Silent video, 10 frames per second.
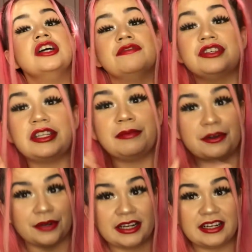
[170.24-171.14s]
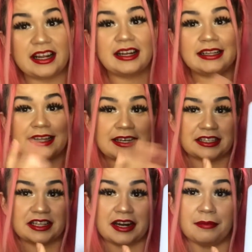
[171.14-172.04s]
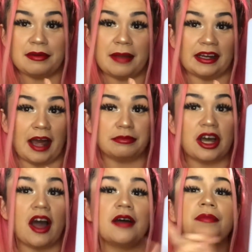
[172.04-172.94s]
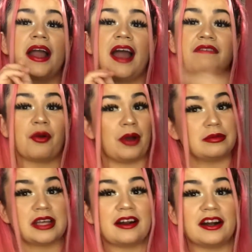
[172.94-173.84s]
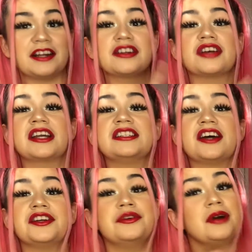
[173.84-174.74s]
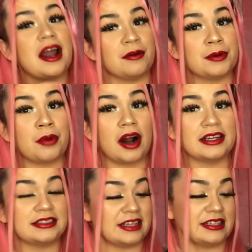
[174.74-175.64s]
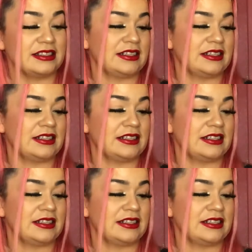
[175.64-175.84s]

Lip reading: If you see me reading anything, it's gonna be my laptop. I have the website on here so I can tell you what every product does.